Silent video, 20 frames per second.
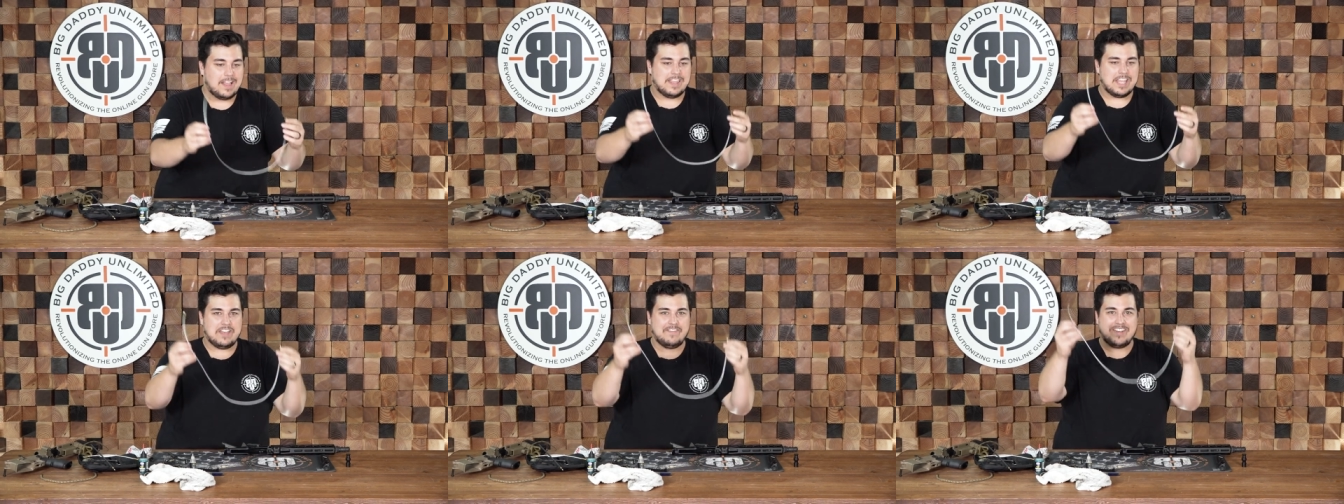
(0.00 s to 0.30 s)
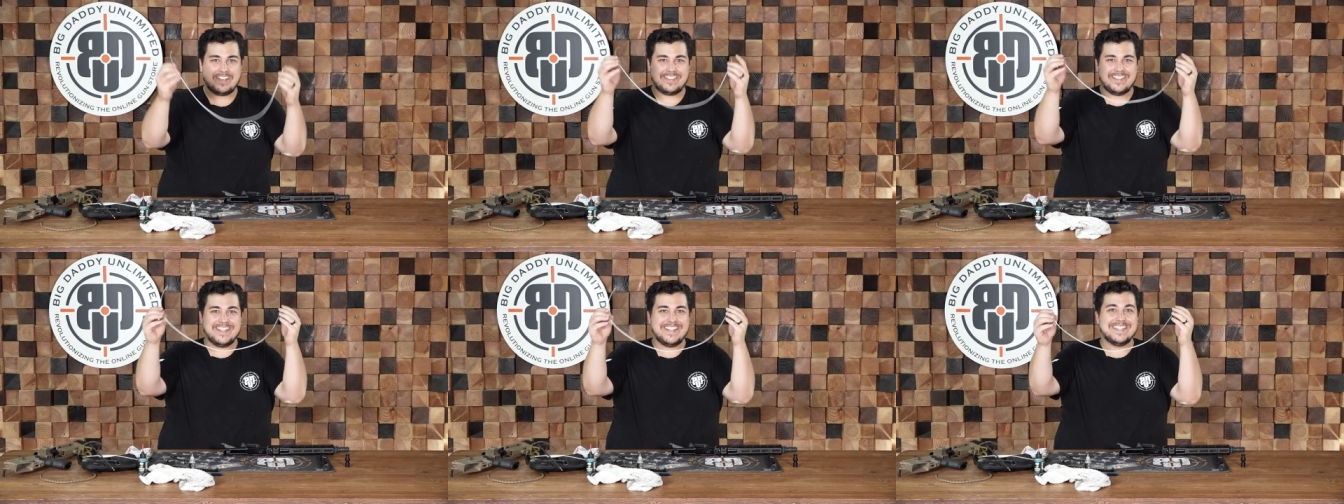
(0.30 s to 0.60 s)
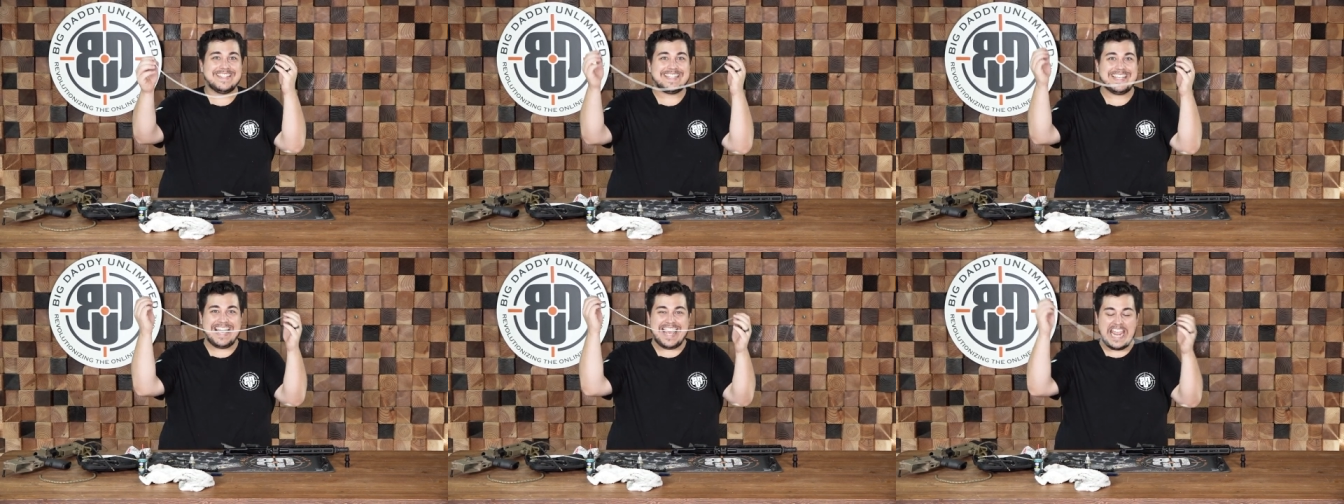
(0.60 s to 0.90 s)
They have like
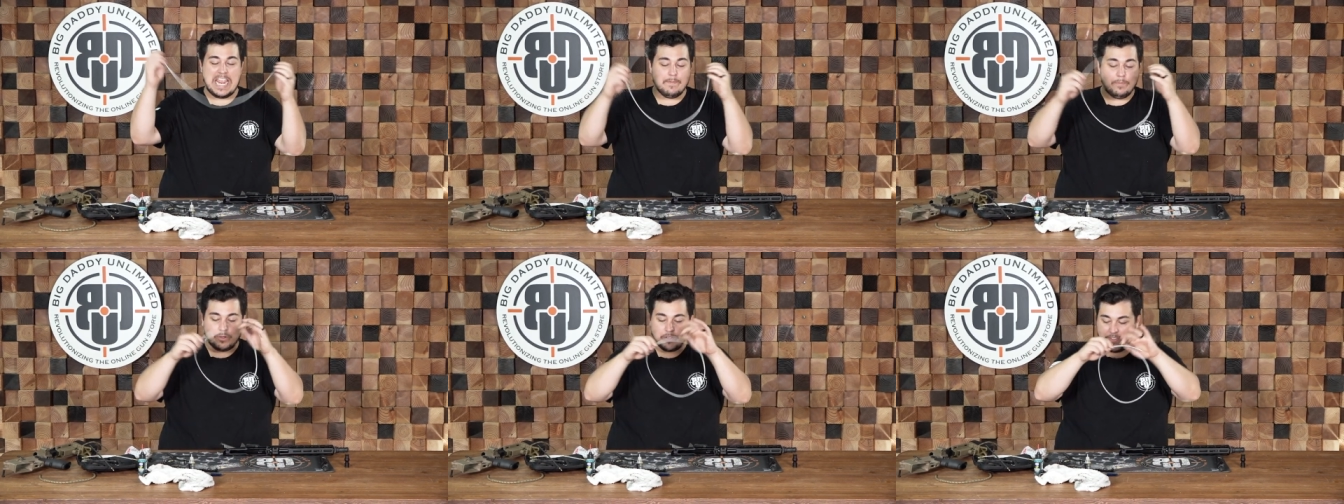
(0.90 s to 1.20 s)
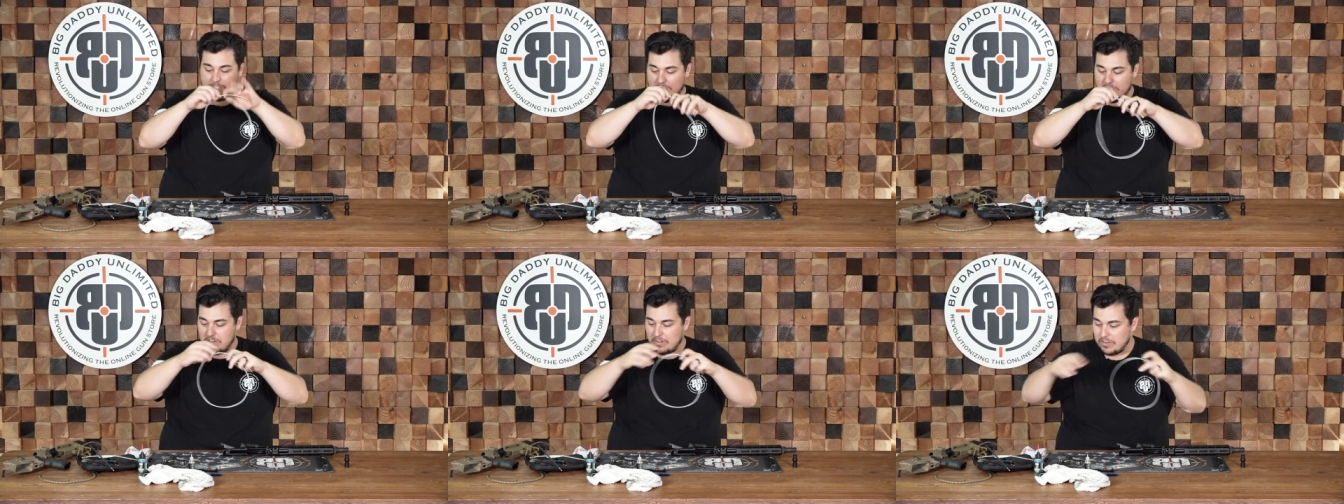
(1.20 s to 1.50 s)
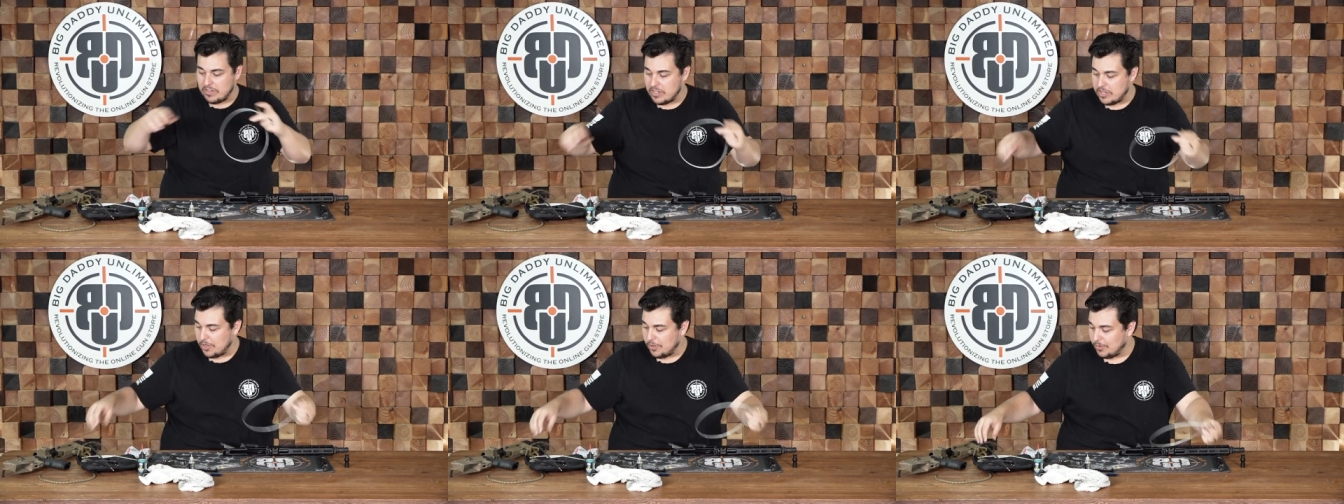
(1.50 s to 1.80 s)
these cables that you
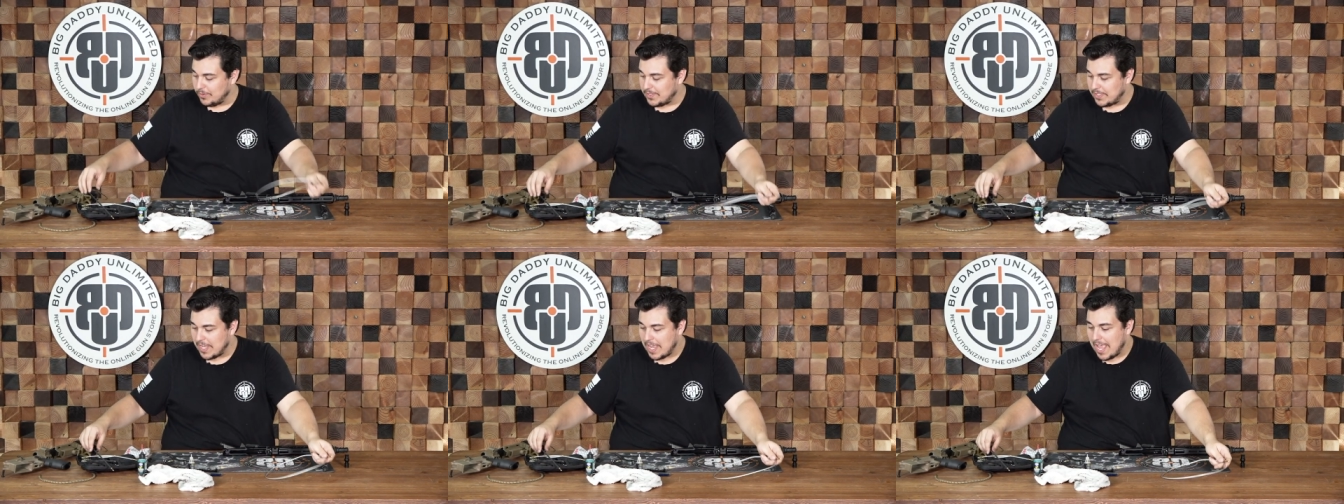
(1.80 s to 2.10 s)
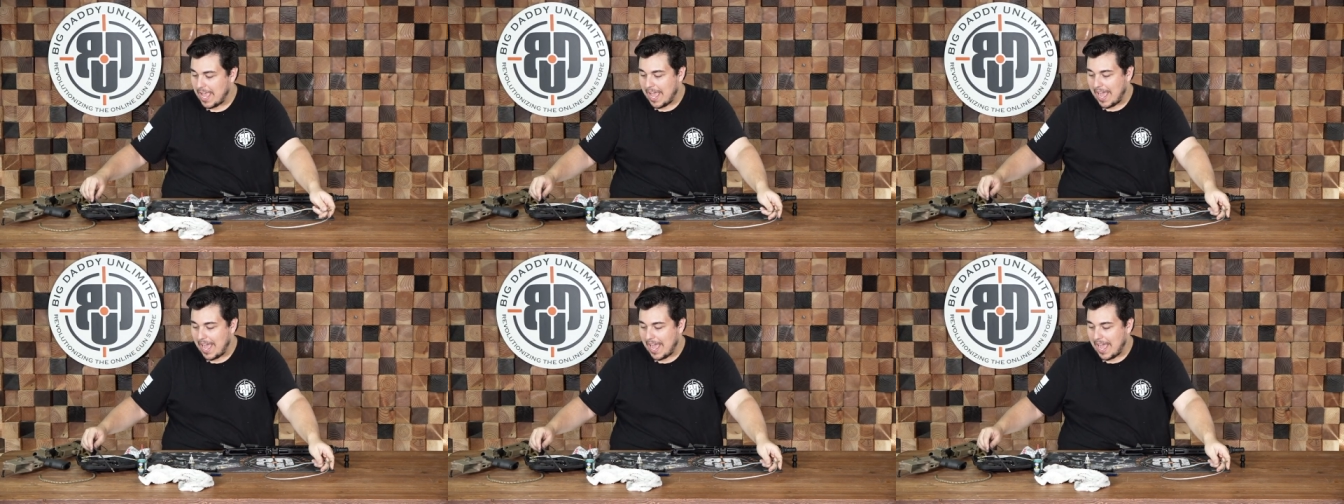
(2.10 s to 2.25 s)
can use.